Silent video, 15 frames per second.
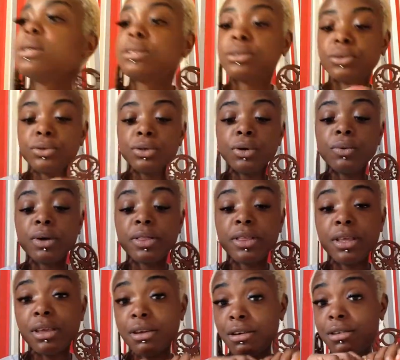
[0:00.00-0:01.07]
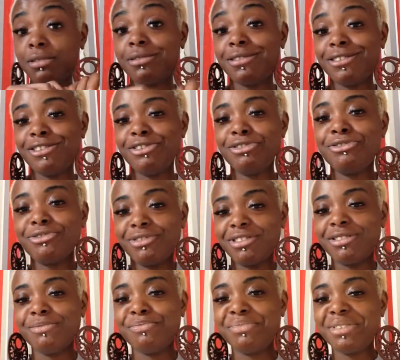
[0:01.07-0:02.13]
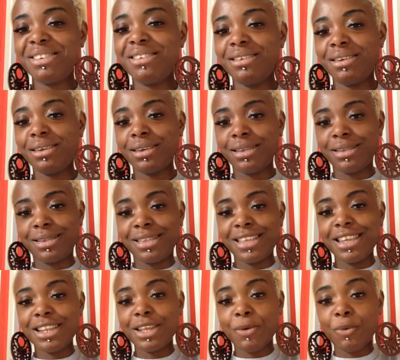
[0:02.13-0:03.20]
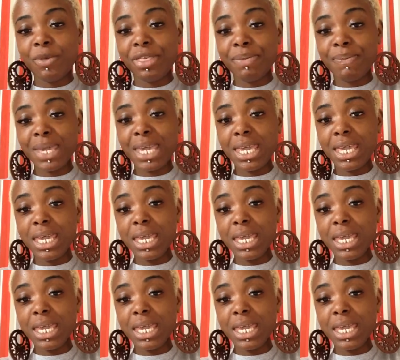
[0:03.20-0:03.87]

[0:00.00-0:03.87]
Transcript: don't know what they are, so you're gonna be seeing it with me.